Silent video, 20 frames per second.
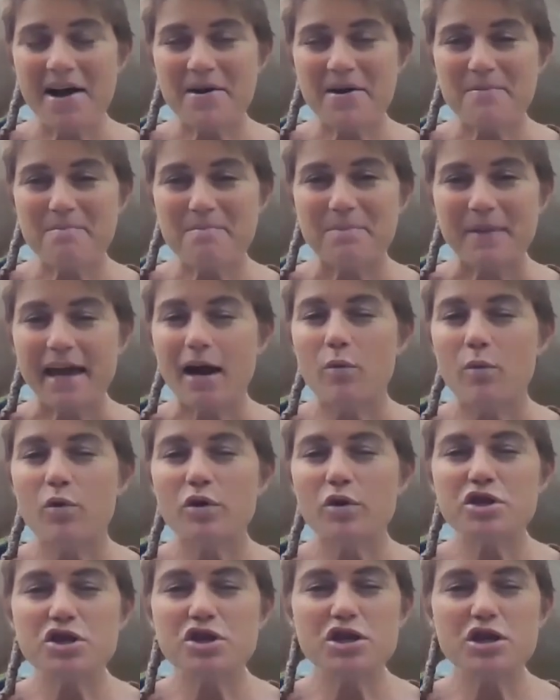And
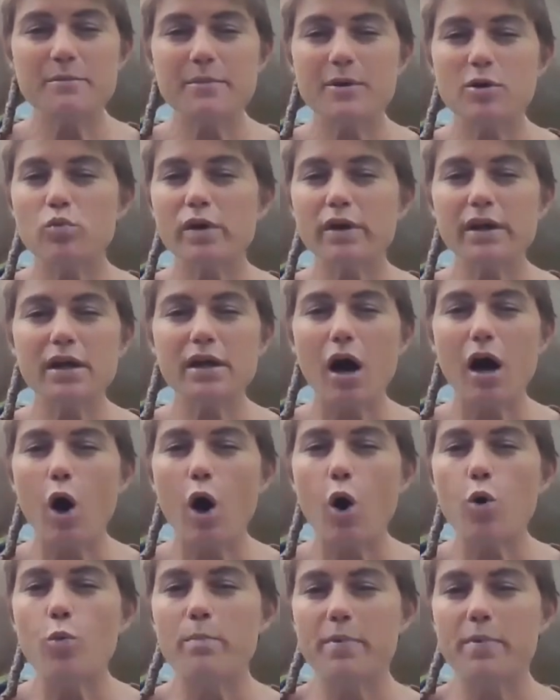I want you to be
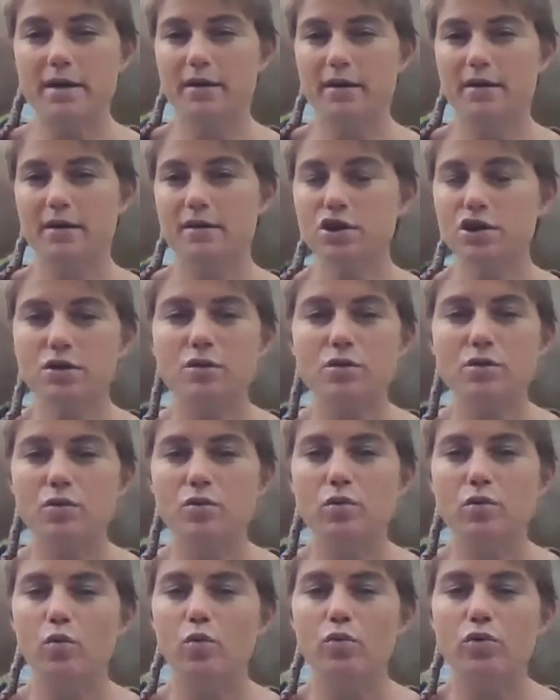really open
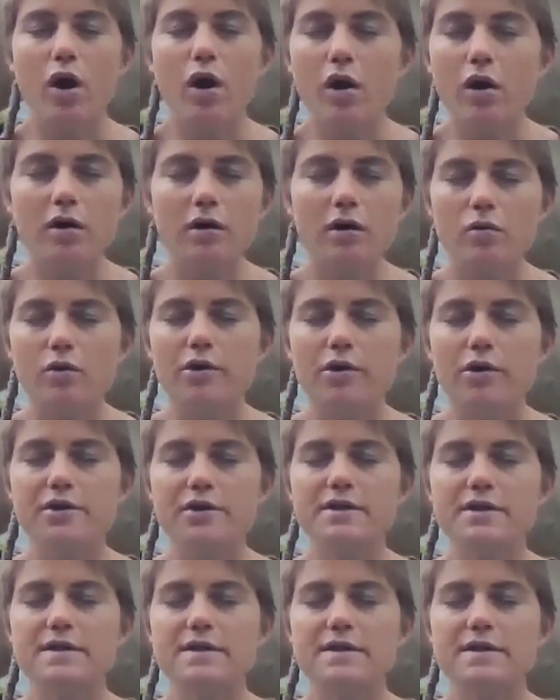to the
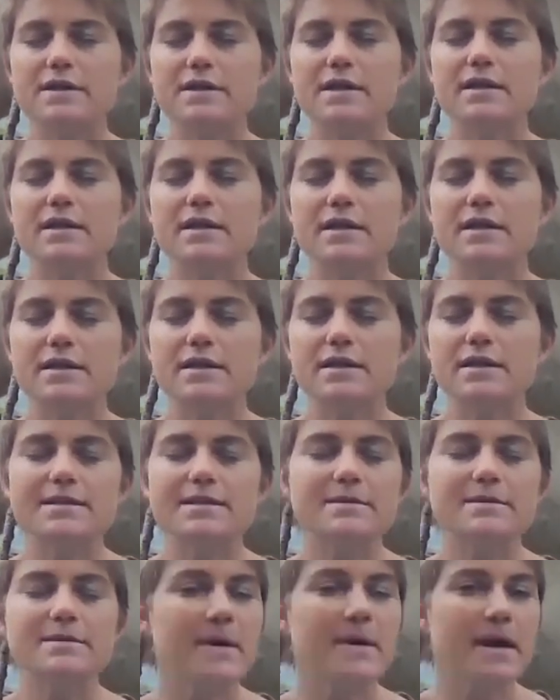heart horse that
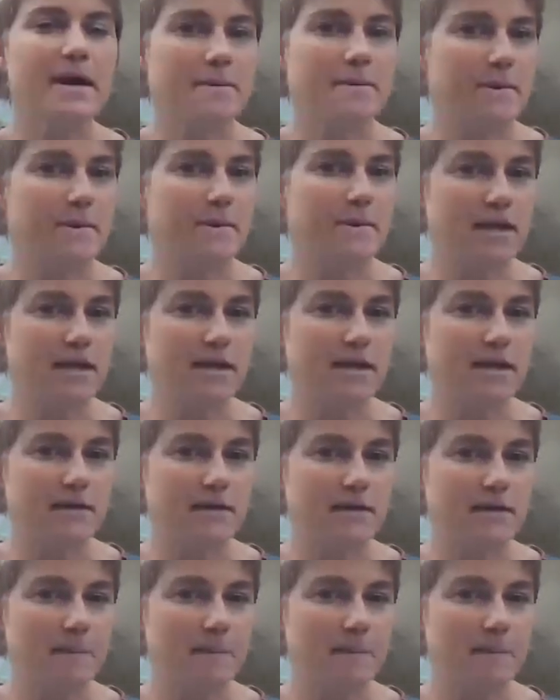this may be